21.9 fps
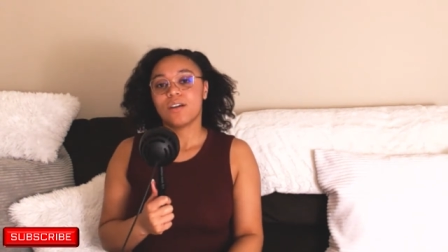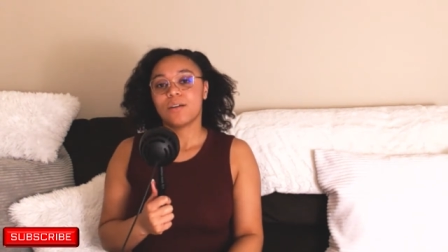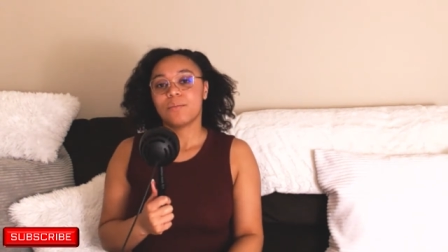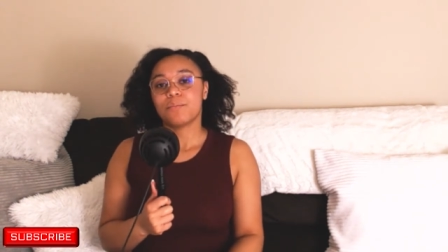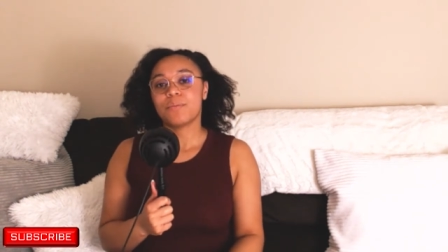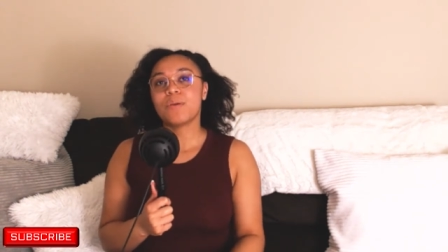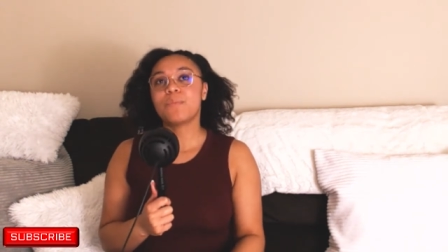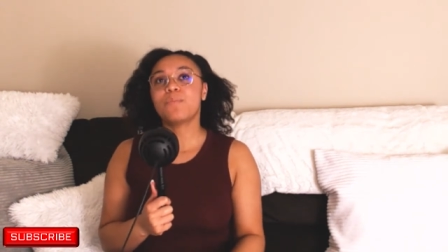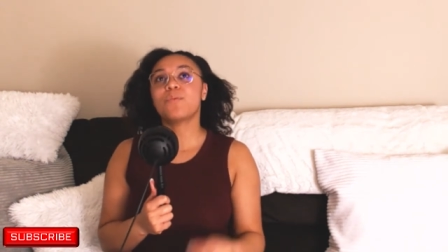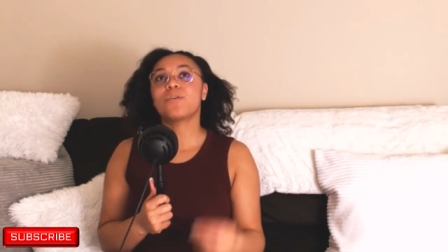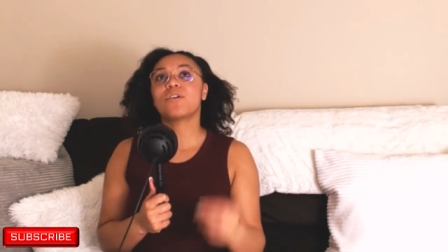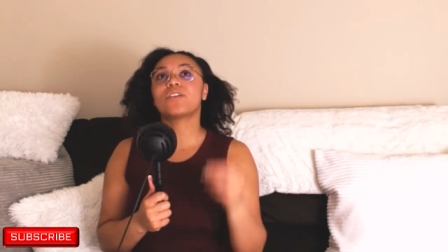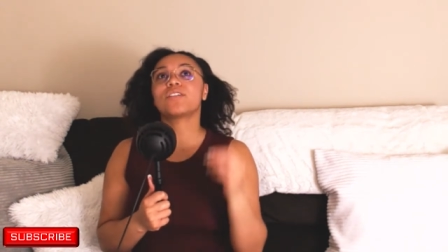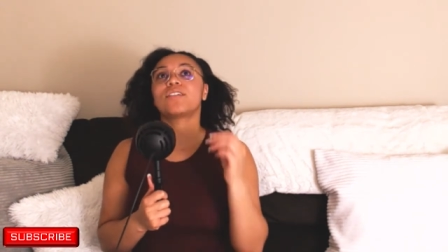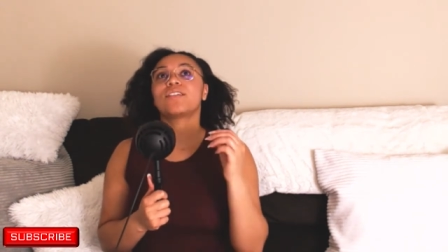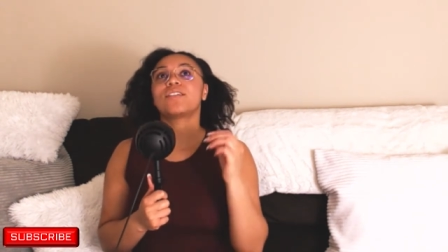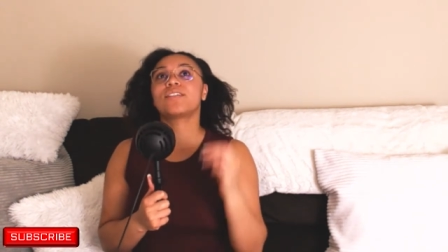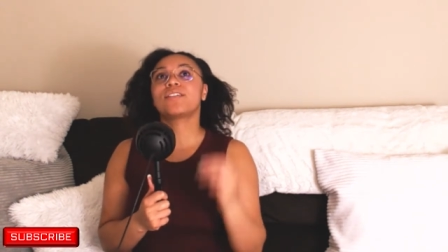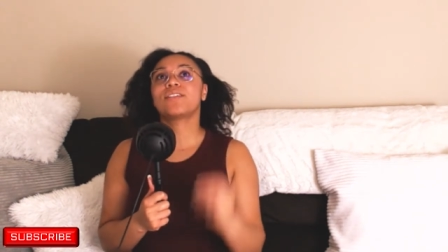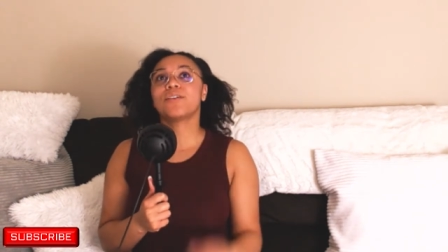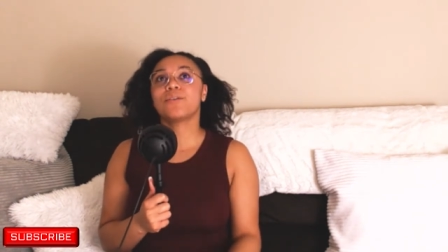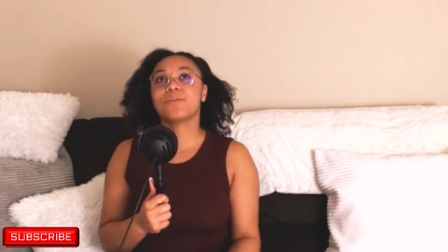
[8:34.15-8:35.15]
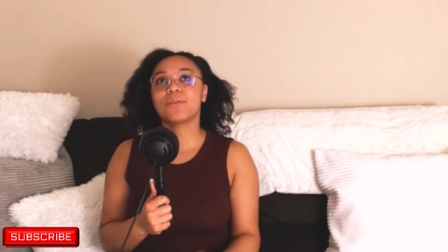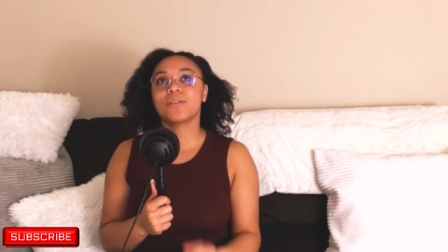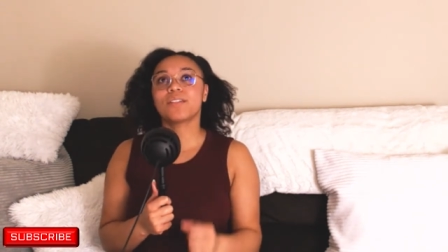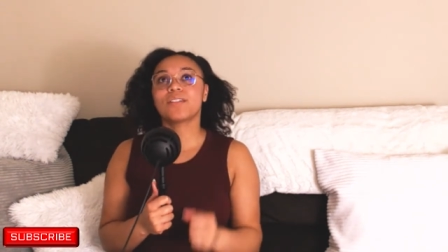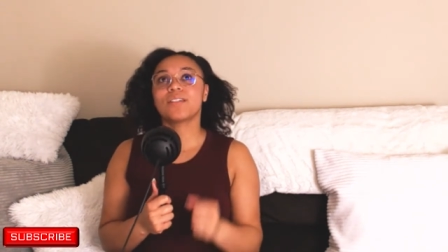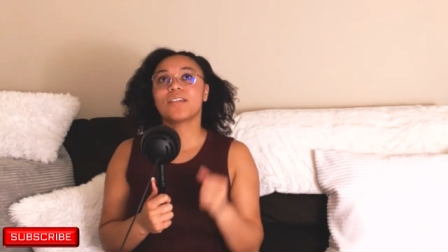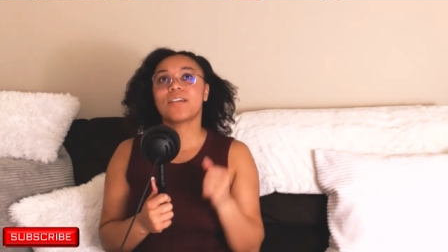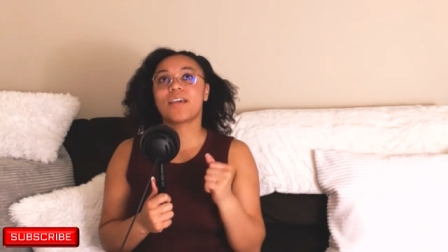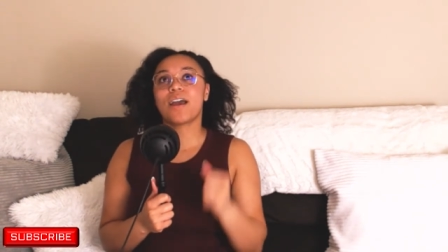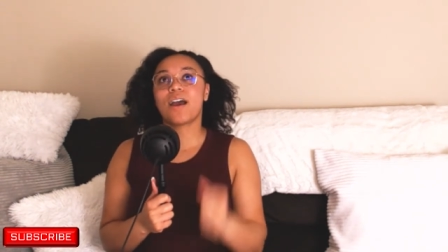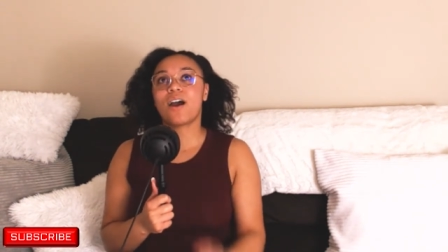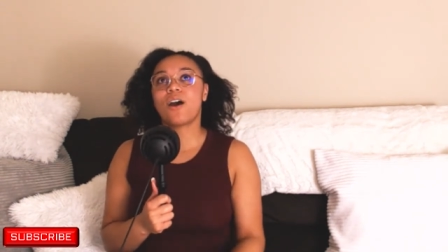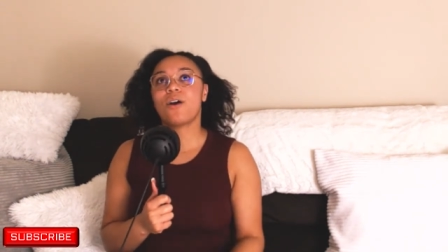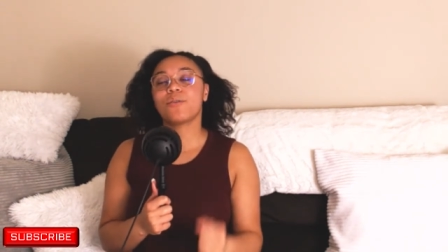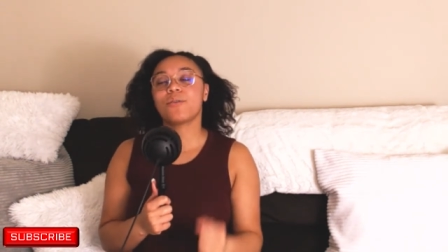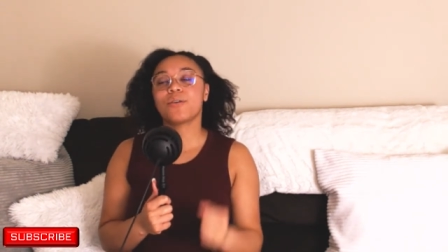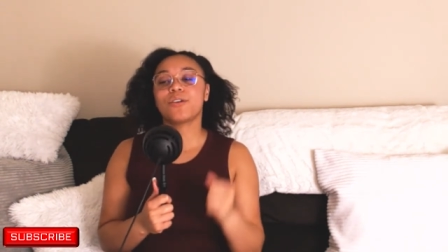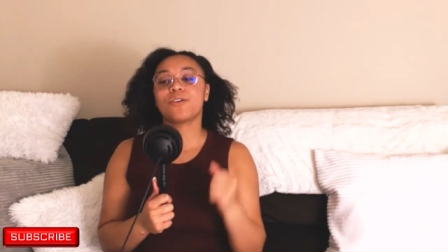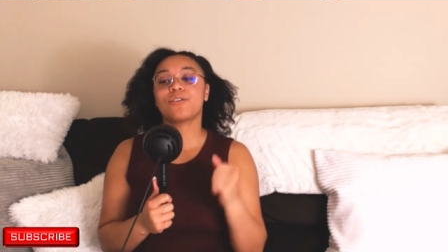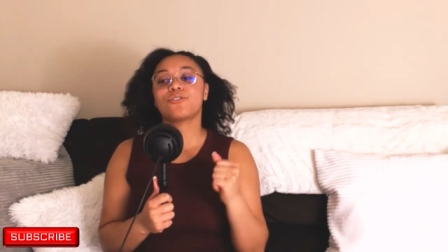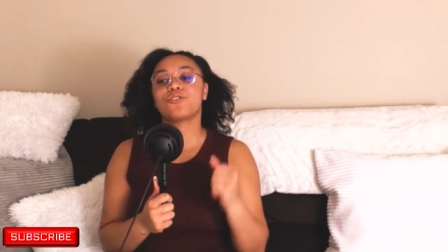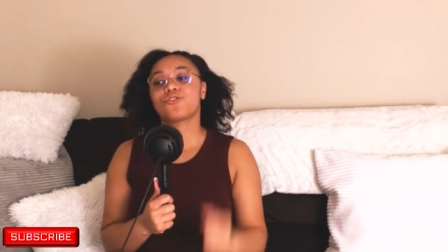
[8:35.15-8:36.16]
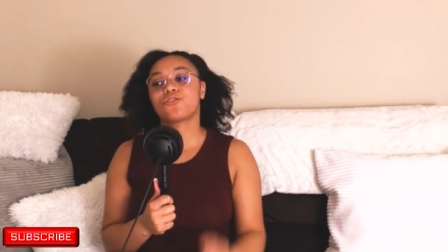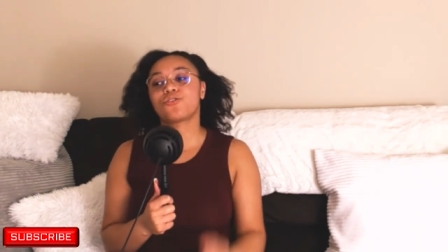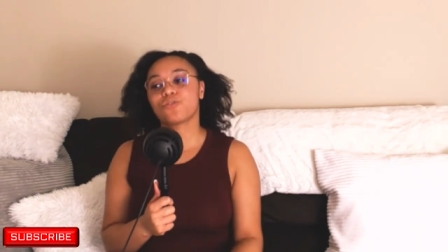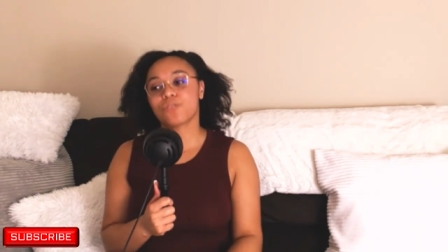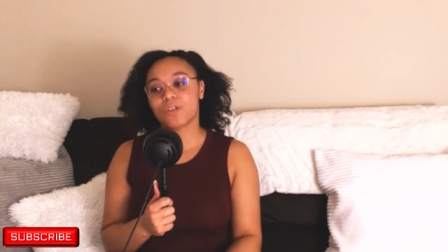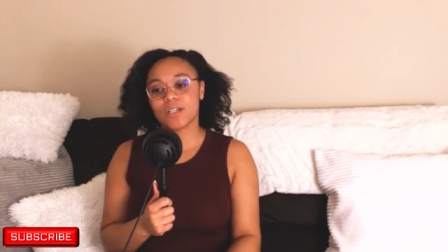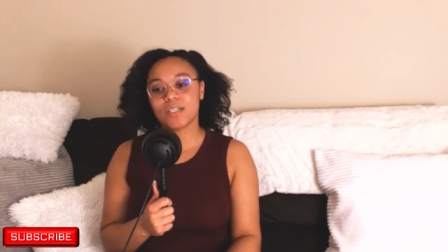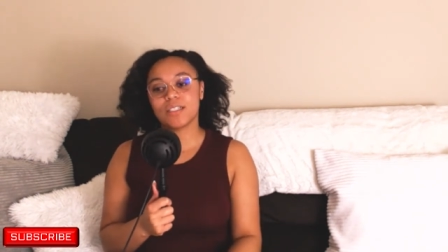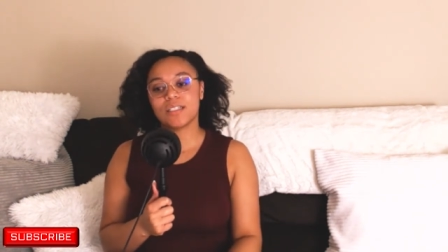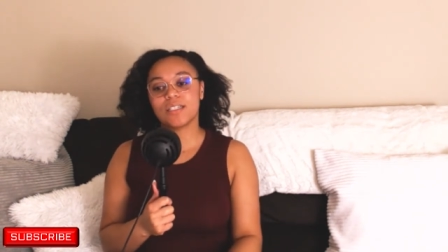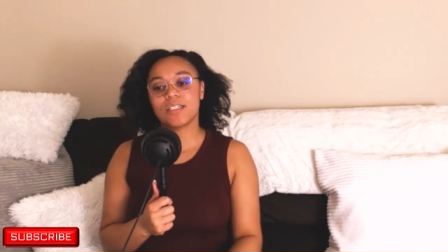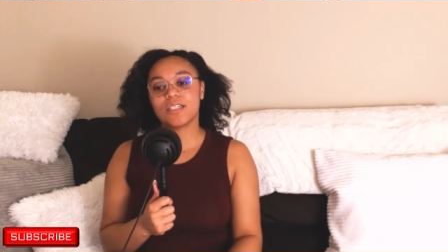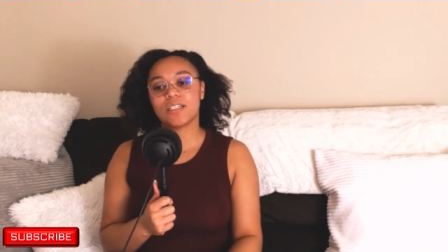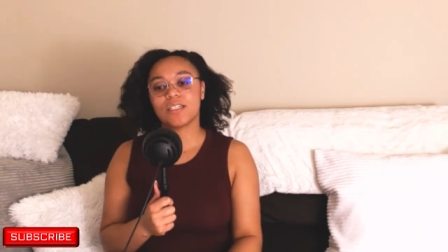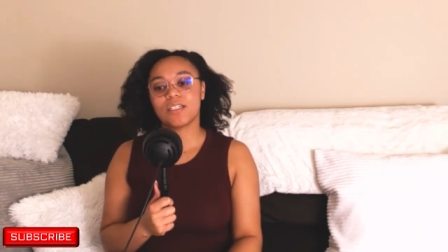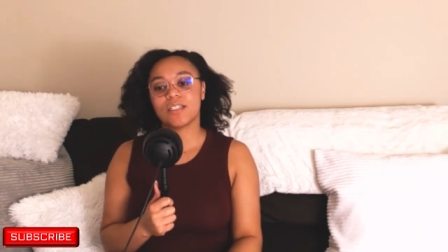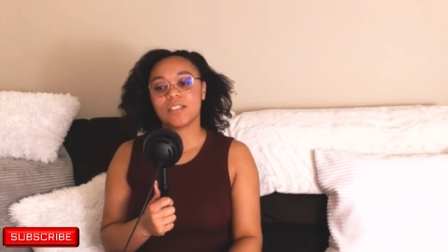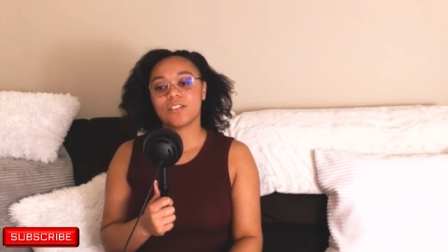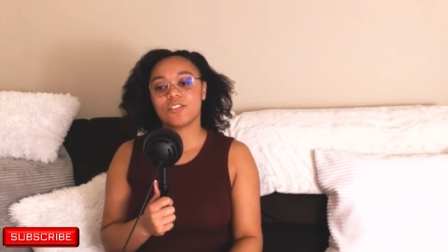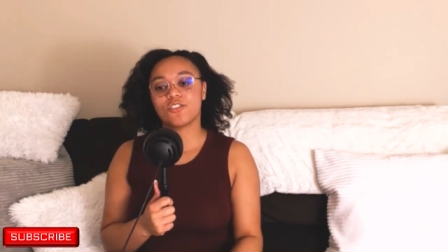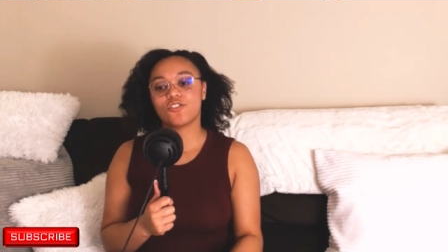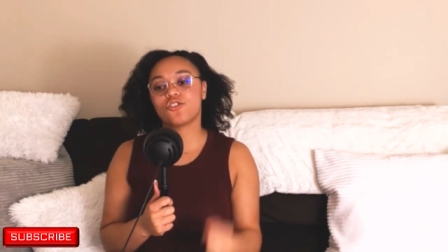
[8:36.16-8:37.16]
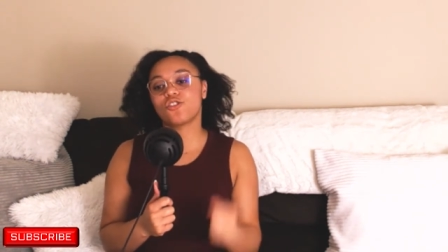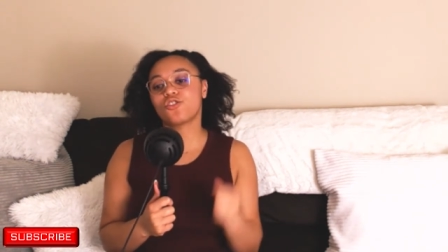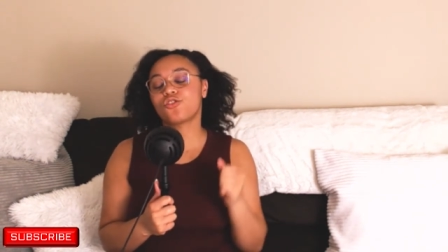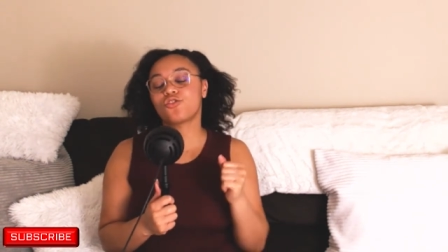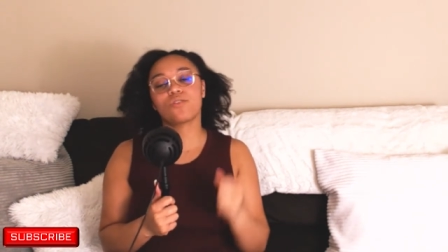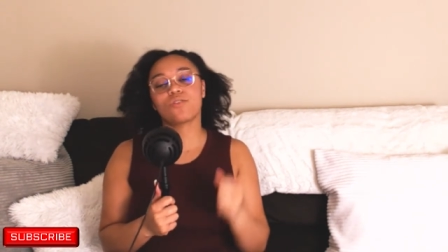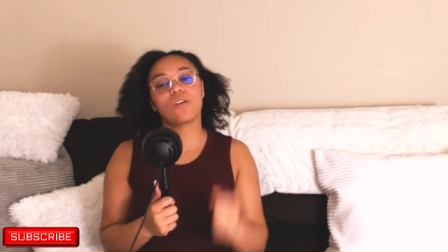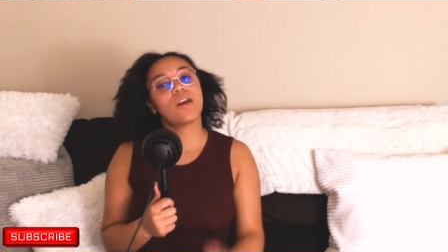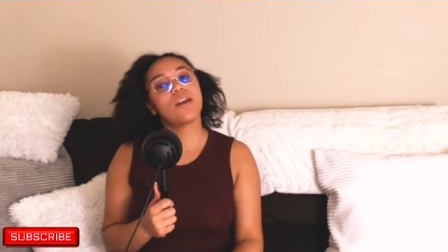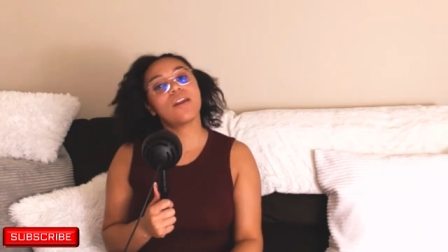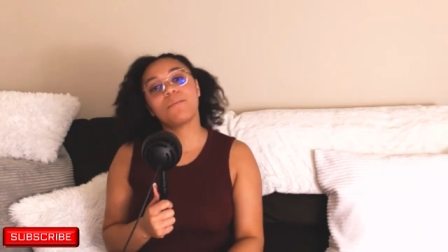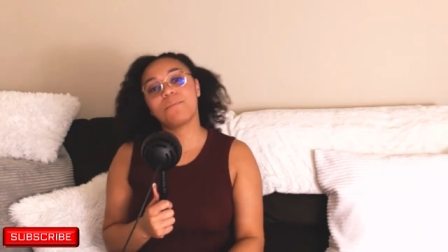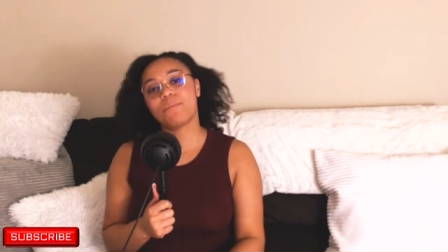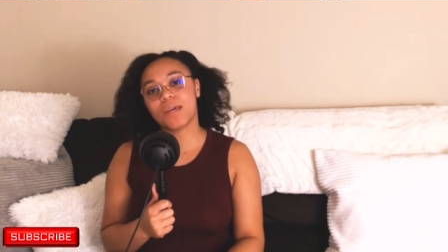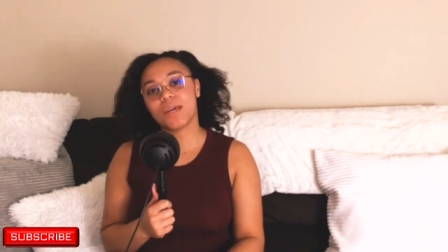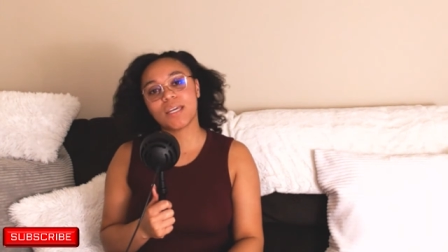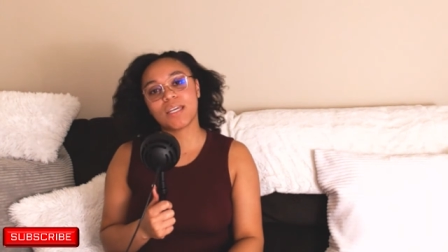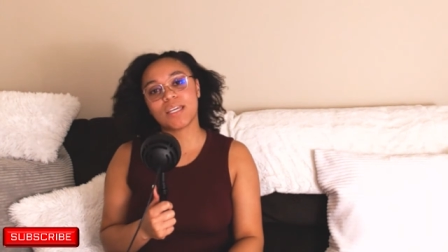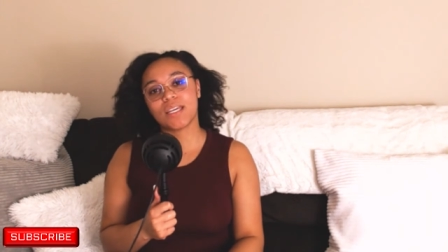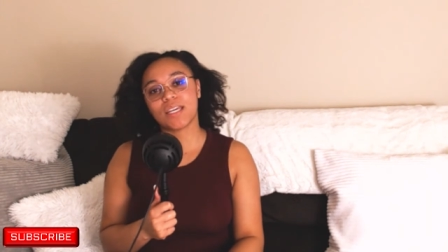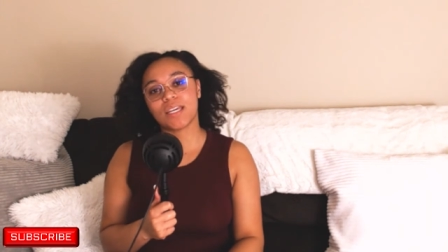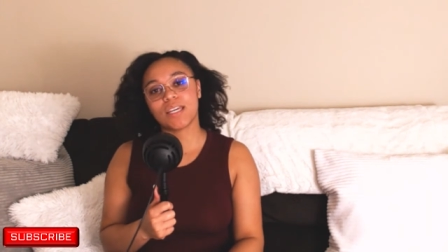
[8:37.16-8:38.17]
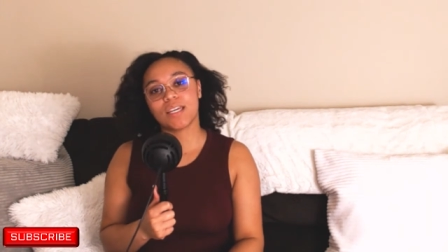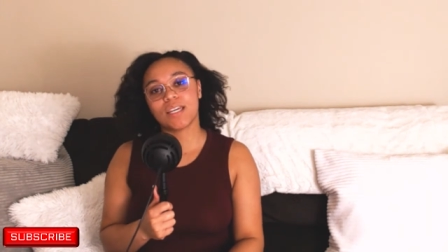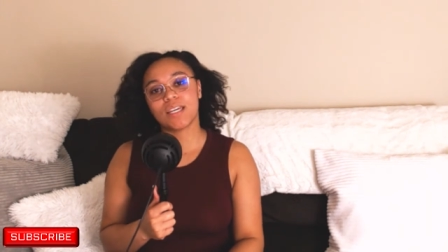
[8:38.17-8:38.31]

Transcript: People are seriously out here struggling, just trying to make it.